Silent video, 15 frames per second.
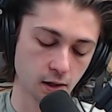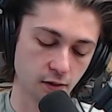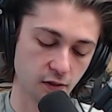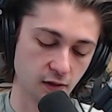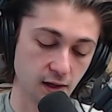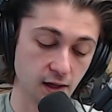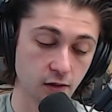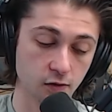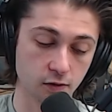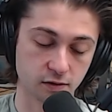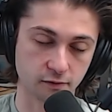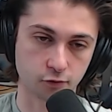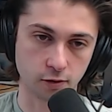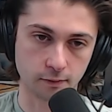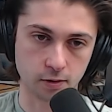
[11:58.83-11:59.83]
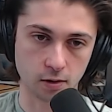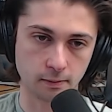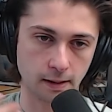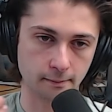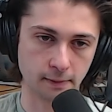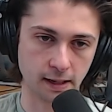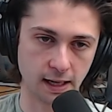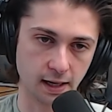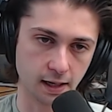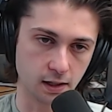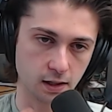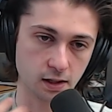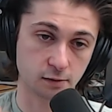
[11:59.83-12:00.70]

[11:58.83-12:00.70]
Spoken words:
the ethos of crypto in my mind,